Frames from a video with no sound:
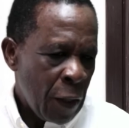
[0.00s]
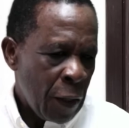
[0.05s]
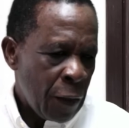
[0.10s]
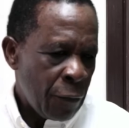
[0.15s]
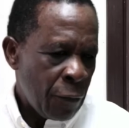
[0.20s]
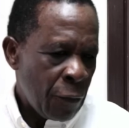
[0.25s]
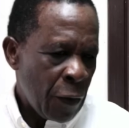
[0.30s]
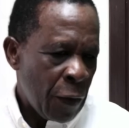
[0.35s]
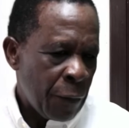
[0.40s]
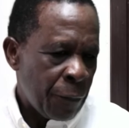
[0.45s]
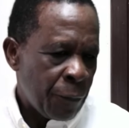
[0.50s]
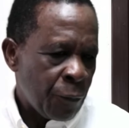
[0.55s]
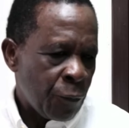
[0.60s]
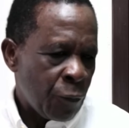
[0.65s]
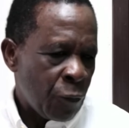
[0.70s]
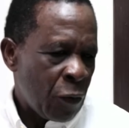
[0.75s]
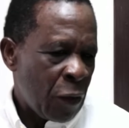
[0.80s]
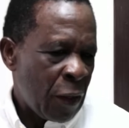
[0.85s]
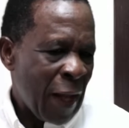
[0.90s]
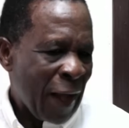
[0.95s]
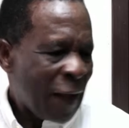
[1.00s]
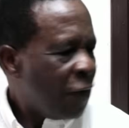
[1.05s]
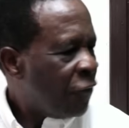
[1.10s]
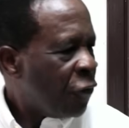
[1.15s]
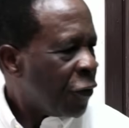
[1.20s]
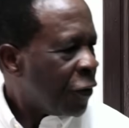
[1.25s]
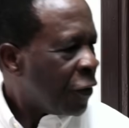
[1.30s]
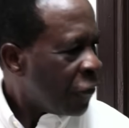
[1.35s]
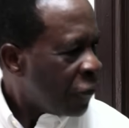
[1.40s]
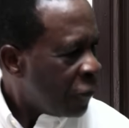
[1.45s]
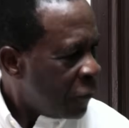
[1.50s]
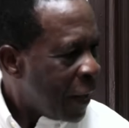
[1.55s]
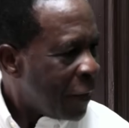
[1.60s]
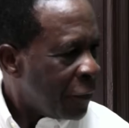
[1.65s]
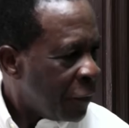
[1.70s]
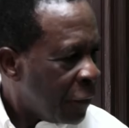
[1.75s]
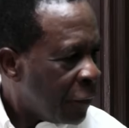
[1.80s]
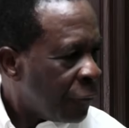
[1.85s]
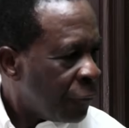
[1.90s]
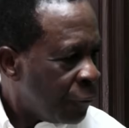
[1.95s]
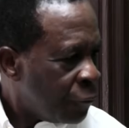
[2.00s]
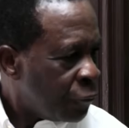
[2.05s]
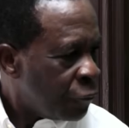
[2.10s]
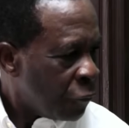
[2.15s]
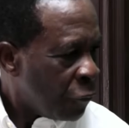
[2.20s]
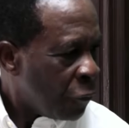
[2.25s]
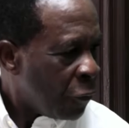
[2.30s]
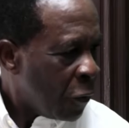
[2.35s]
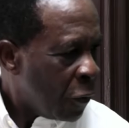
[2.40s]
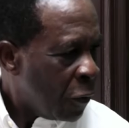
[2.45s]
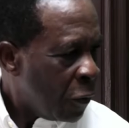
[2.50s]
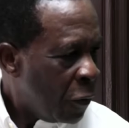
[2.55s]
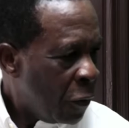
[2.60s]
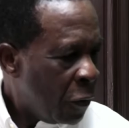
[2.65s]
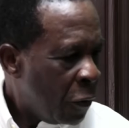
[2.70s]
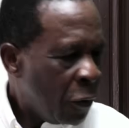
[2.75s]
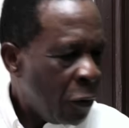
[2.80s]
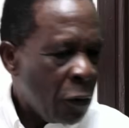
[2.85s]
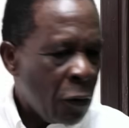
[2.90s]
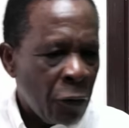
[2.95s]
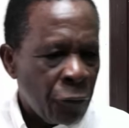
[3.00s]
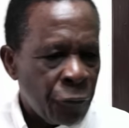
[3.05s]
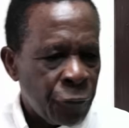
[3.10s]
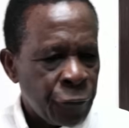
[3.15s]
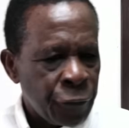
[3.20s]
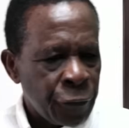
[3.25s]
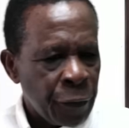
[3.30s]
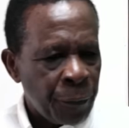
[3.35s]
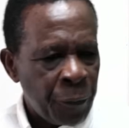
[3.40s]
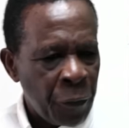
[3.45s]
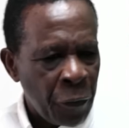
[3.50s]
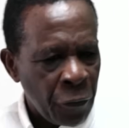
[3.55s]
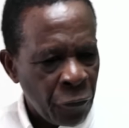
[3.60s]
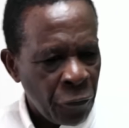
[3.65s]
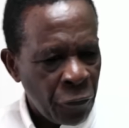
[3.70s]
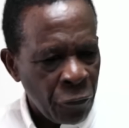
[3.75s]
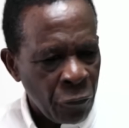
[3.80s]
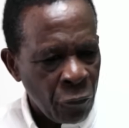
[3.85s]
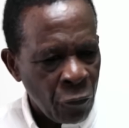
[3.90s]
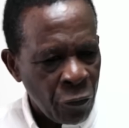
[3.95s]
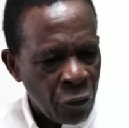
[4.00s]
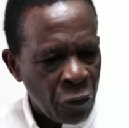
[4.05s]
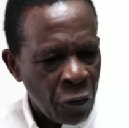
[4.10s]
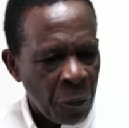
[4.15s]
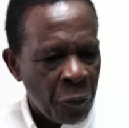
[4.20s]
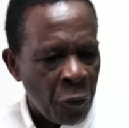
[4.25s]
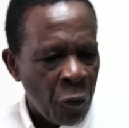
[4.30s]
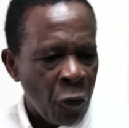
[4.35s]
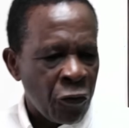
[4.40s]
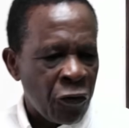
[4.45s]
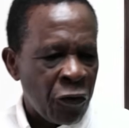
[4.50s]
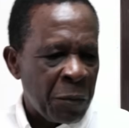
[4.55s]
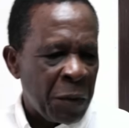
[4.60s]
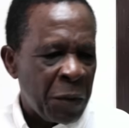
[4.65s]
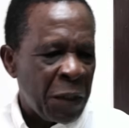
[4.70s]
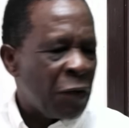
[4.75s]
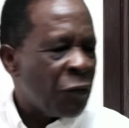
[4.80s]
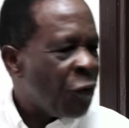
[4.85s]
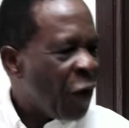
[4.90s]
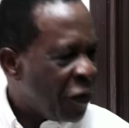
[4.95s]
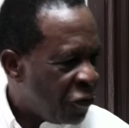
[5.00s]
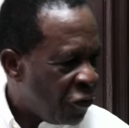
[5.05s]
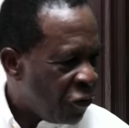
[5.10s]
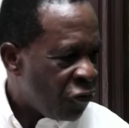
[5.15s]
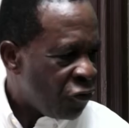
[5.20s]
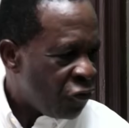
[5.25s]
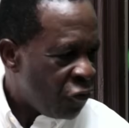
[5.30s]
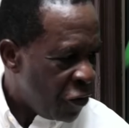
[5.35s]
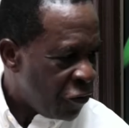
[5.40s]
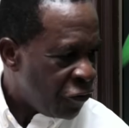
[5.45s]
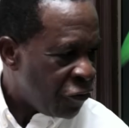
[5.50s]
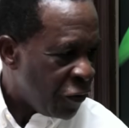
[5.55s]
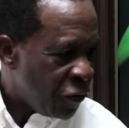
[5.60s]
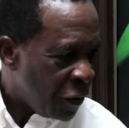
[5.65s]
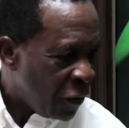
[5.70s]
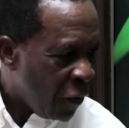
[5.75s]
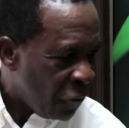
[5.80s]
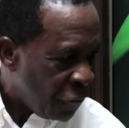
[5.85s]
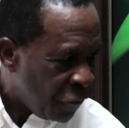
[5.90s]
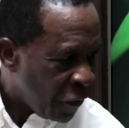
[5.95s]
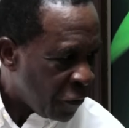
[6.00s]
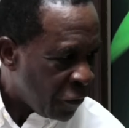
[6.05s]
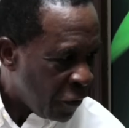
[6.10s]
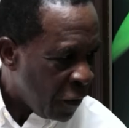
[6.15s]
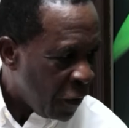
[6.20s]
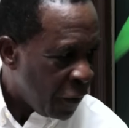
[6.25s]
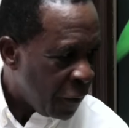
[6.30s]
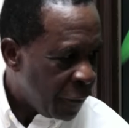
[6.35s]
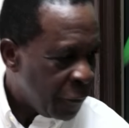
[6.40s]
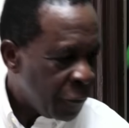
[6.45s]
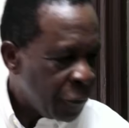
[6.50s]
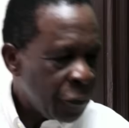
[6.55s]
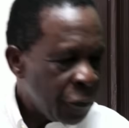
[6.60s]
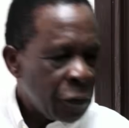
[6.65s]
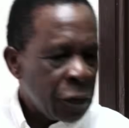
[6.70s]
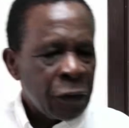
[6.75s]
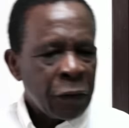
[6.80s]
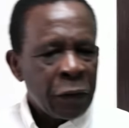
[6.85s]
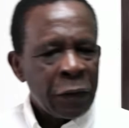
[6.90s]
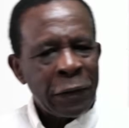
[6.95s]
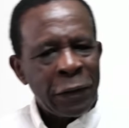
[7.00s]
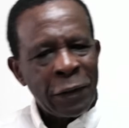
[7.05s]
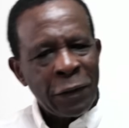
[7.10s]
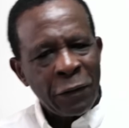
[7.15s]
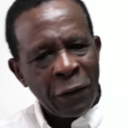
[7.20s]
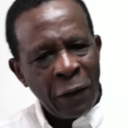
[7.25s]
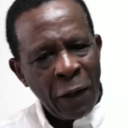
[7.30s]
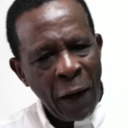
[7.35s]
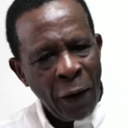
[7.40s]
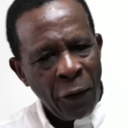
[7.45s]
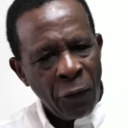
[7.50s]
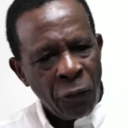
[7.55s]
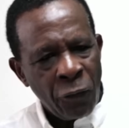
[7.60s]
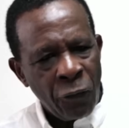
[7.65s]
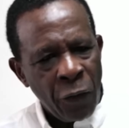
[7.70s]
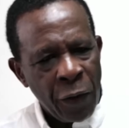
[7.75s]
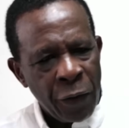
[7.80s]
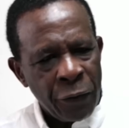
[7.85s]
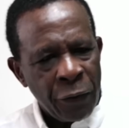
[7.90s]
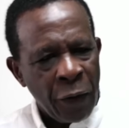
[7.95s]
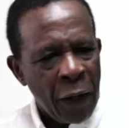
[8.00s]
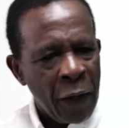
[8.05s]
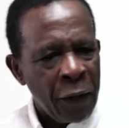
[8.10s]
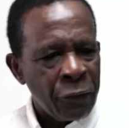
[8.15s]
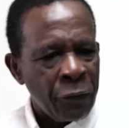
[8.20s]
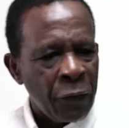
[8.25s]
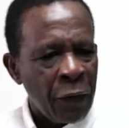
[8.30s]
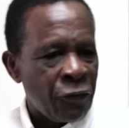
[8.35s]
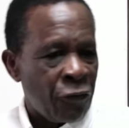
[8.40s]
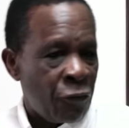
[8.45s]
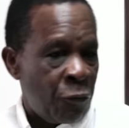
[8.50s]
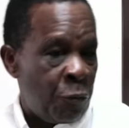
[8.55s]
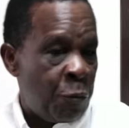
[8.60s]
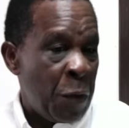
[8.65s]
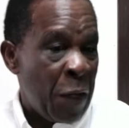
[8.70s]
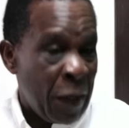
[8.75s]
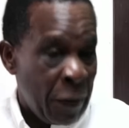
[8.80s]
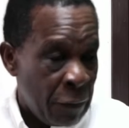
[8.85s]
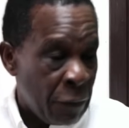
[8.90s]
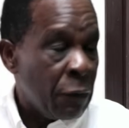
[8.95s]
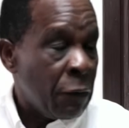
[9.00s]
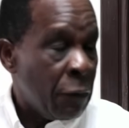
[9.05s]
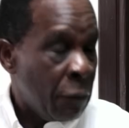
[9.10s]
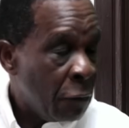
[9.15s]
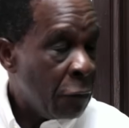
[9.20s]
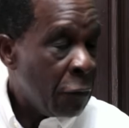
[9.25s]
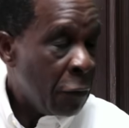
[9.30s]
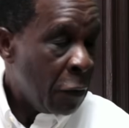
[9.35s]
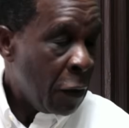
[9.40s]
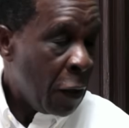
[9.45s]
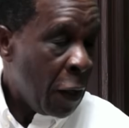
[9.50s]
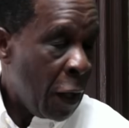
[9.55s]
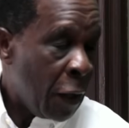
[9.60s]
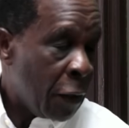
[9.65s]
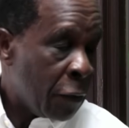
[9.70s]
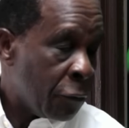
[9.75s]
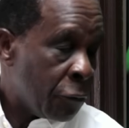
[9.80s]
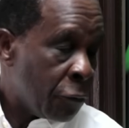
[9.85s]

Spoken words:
lack of understanding of the person who is supposed to be the registration officer in Carriacou, and has been and